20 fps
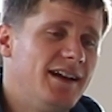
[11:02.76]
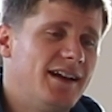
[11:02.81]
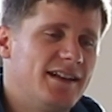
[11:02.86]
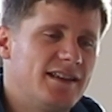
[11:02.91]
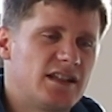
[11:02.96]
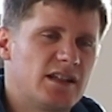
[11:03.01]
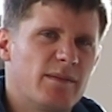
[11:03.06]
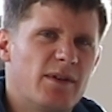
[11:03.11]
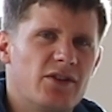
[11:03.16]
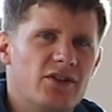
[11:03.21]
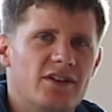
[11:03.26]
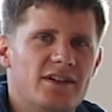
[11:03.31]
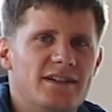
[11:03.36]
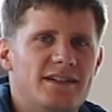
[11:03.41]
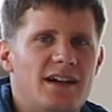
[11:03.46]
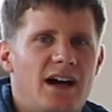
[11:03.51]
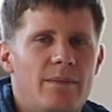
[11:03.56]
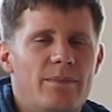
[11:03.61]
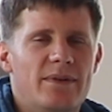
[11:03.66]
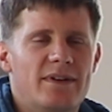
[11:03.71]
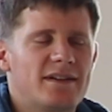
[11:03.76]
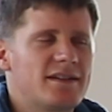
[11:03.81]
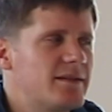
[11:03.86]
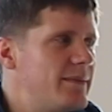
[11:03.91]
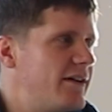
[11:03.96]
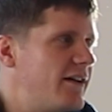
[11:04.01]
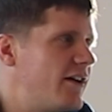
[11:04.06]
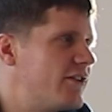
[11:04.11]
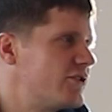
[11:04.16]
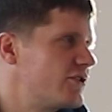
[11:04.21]
and some other good topics
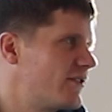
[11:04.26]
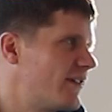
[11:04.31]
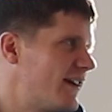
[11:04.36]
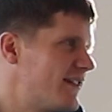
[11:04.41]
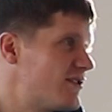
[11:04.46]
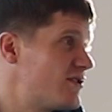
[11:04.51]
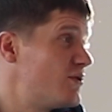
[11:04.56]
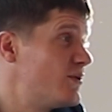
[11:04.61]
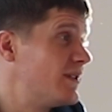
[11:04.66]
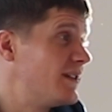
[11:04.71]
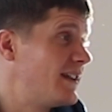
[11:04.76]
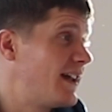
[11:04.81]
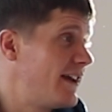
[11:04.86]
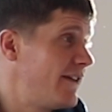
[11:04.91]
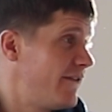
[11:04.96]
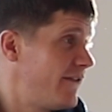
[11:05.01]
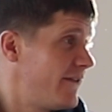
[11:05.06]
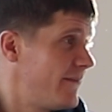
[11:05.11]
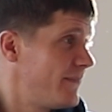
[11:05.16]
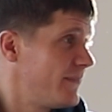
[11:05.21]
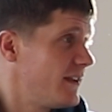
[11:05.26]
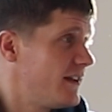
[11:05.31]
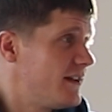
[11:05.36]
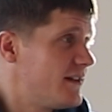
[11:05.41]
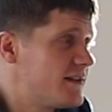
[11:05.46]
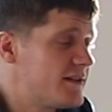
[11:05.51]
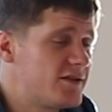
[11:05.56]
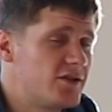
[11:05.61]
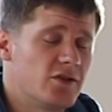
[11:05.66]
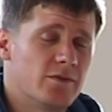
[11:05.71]
about undergrad student life. Mm -hmm.
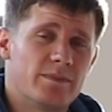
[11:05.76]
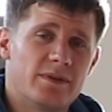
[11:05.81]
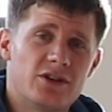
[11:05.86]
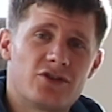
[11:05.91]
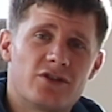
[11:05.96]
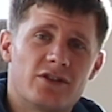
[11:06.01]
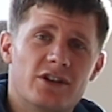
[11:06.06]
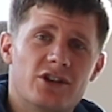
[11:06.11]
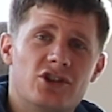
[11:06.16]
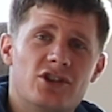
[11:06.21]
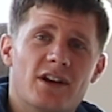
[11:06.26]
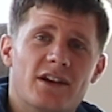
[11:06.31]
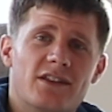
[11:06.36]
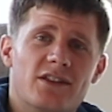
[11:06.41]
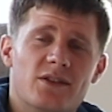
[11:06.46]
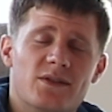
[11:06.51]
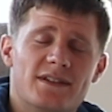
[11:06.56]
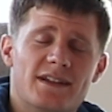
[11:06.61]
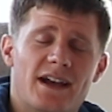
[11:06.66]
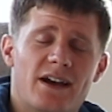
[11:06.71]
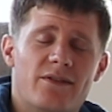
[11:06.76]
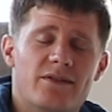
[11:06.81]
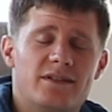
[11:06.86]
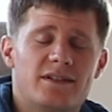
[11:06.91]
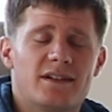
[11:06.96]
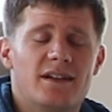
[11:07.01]
So be sure to check those out.